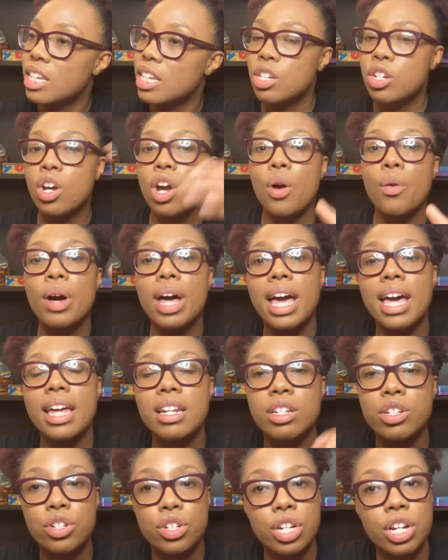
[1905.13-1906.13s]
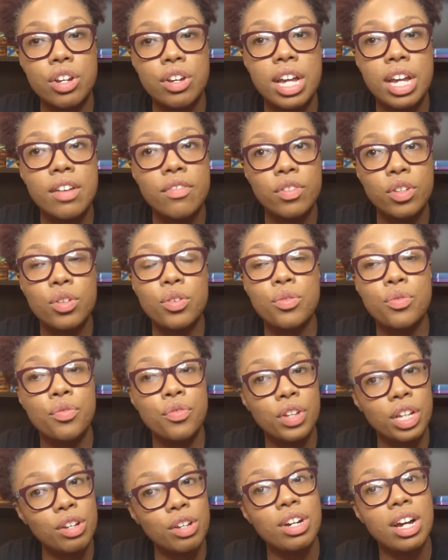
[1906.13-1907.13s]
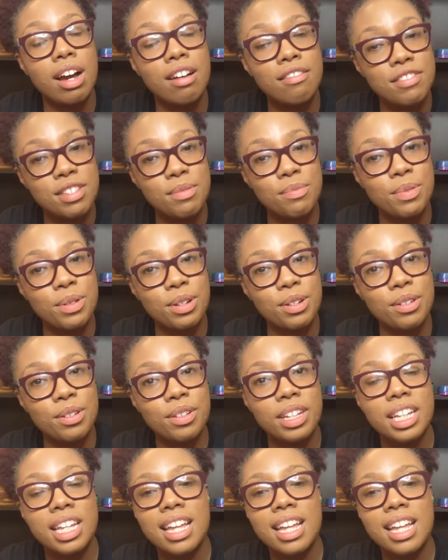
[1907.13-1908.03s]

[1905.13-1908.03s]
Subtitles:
go ahead and share. If you feel comfortable,